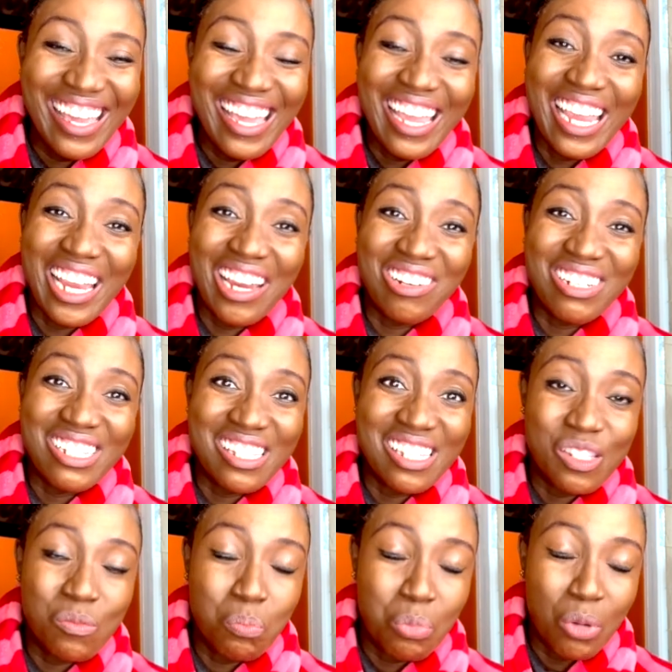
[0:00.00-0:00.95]
Aries
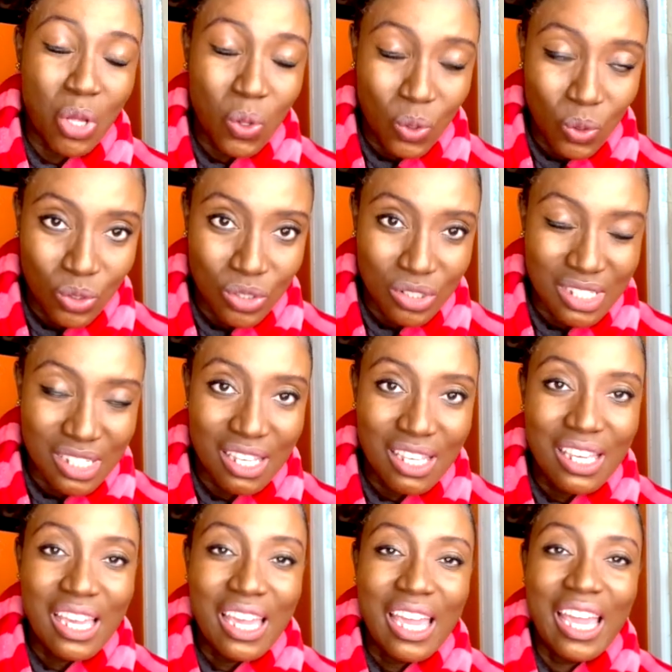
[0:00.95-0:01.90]
is bold.
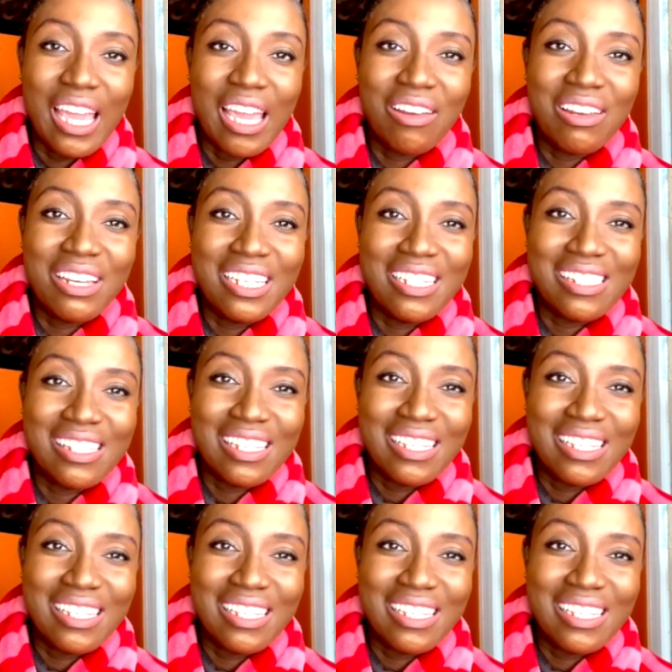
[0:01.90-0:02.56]
Aries